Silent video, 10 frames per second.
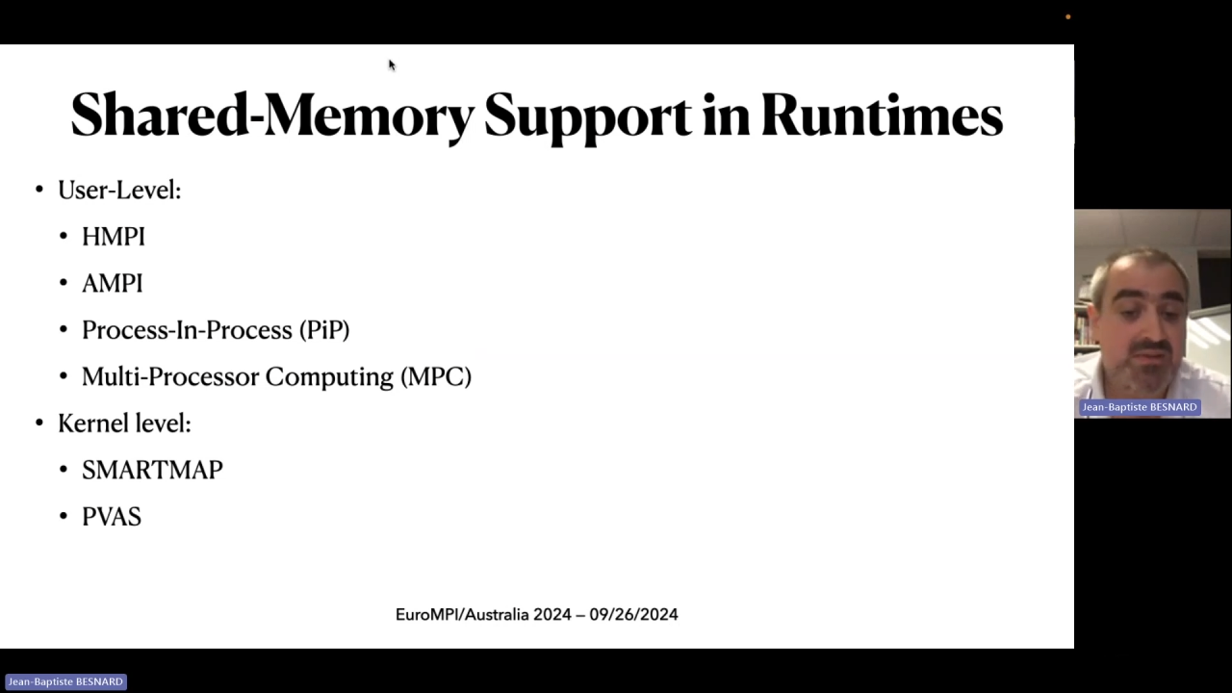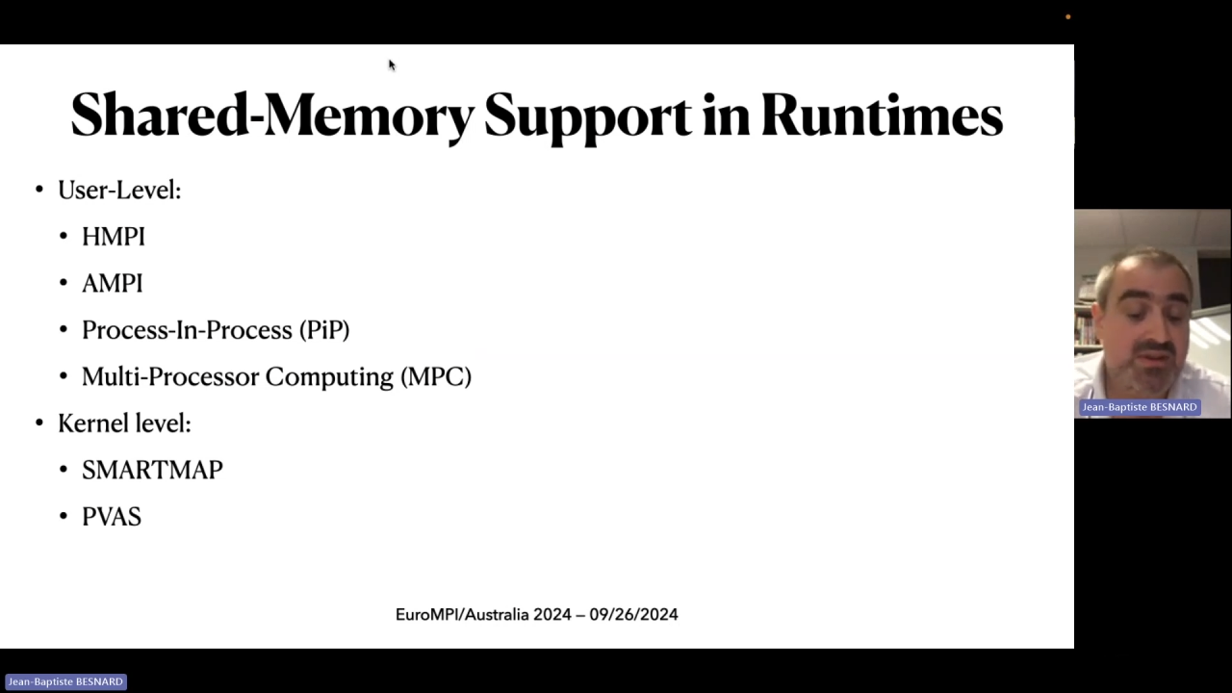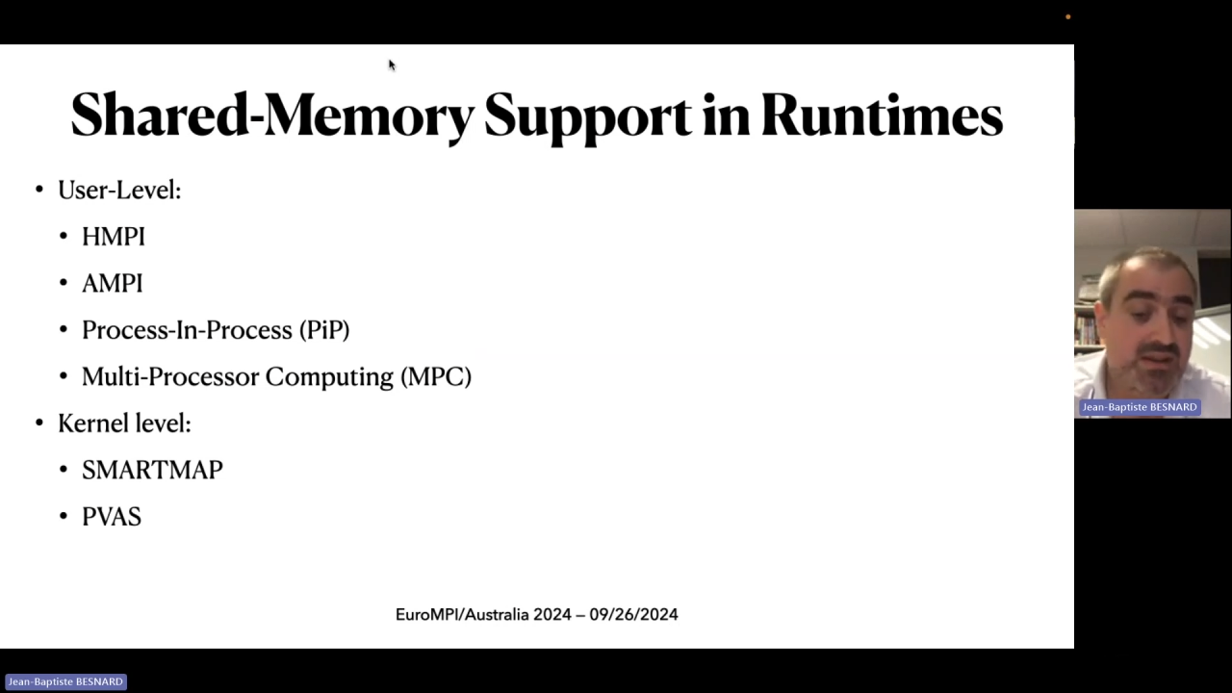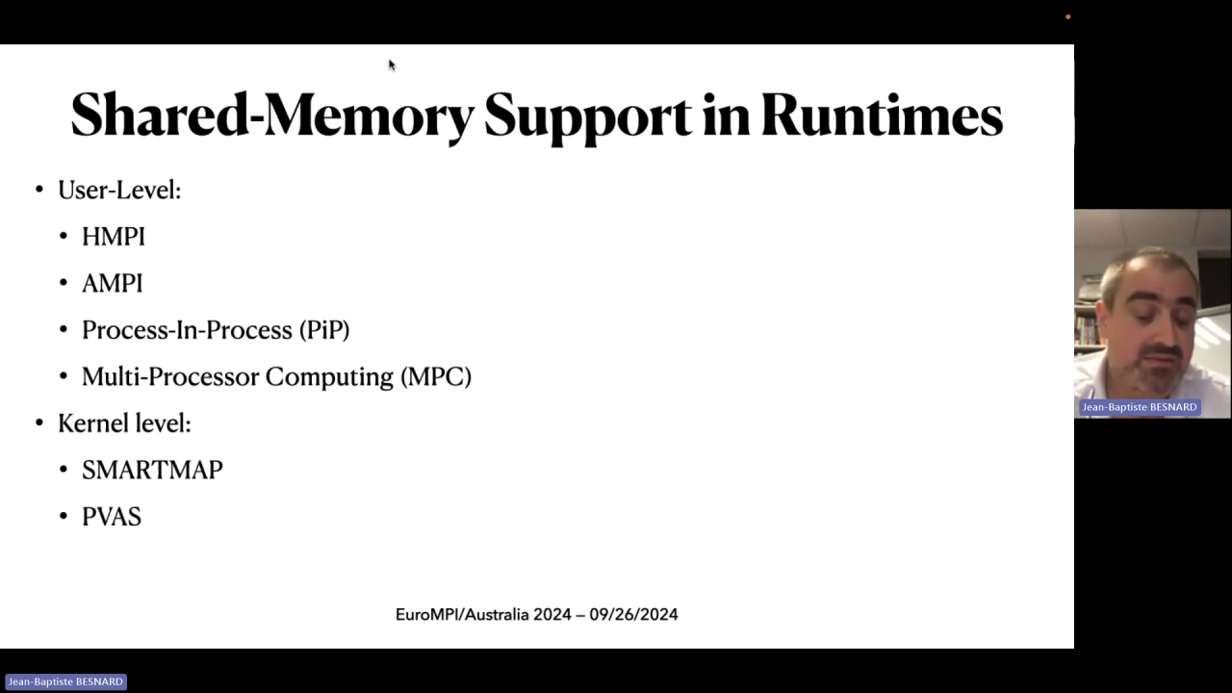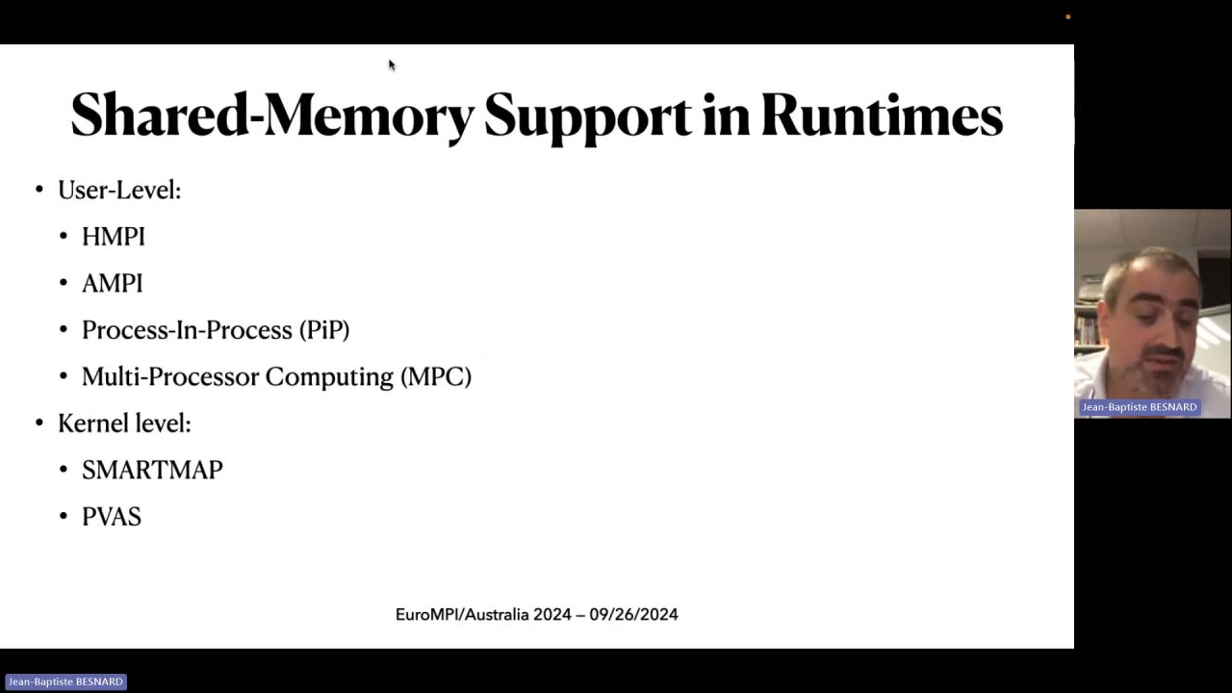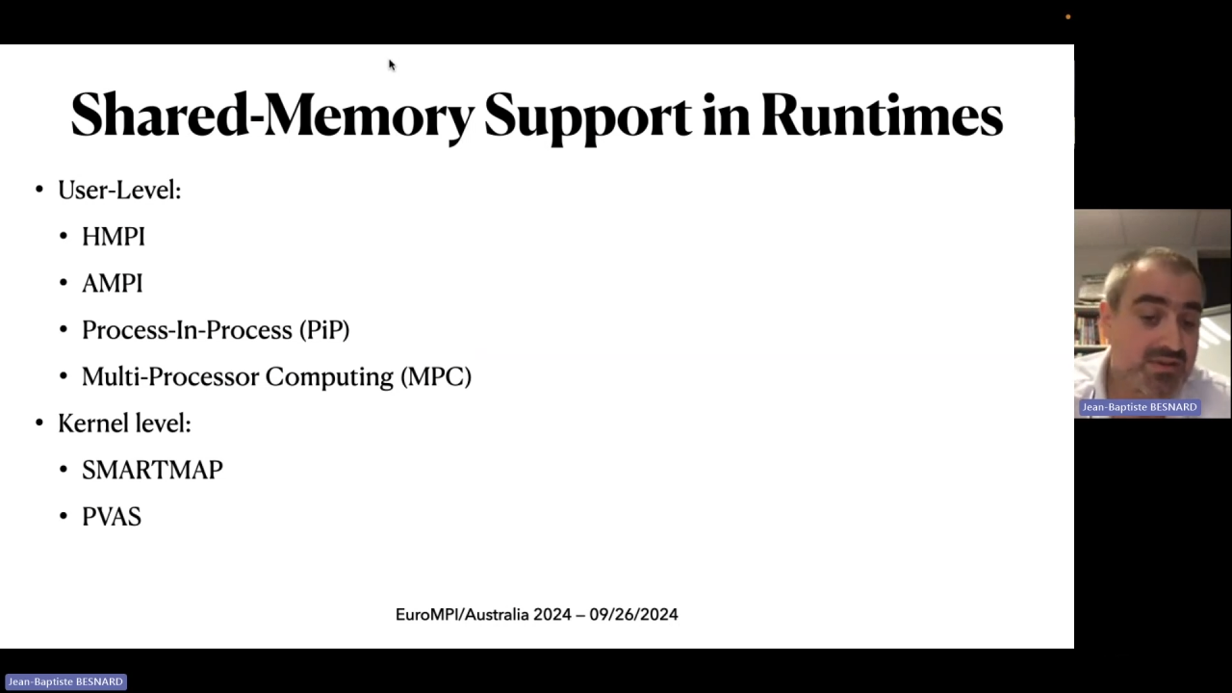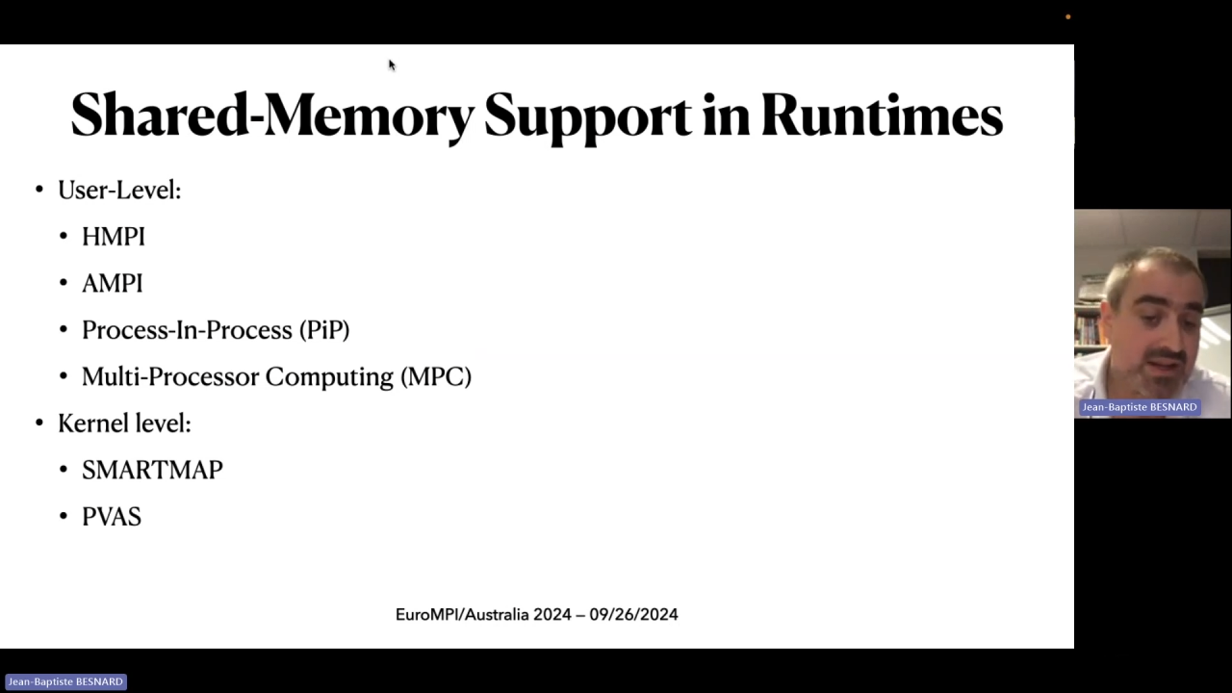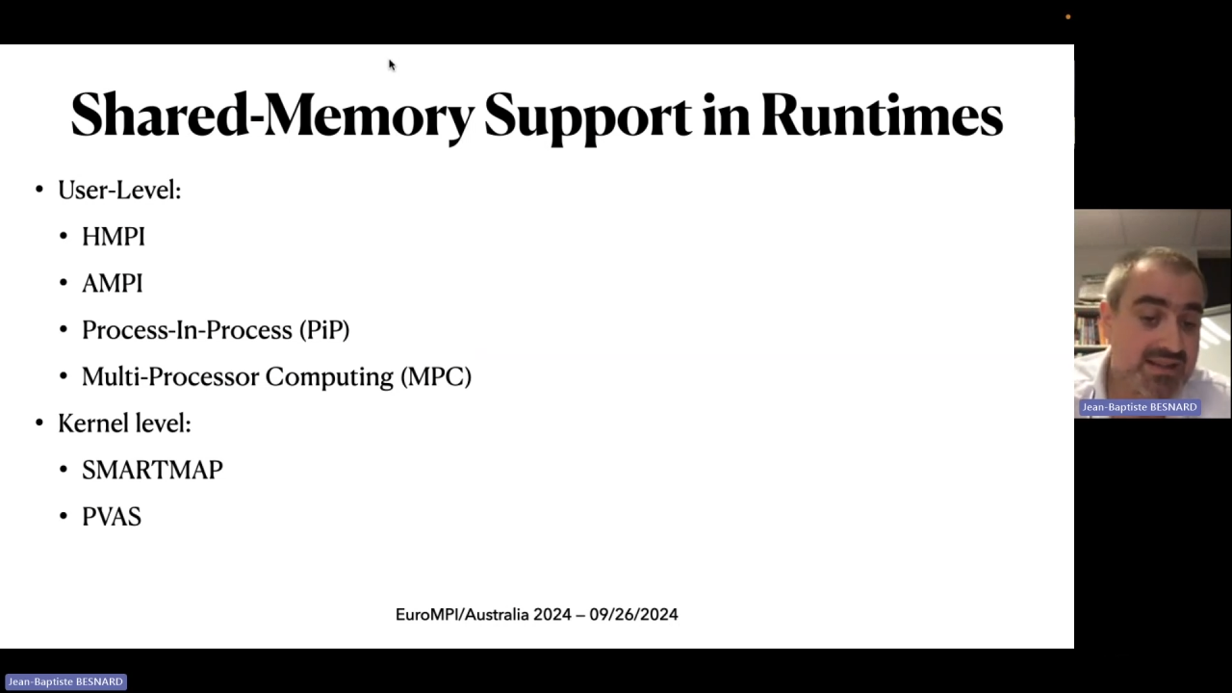working for the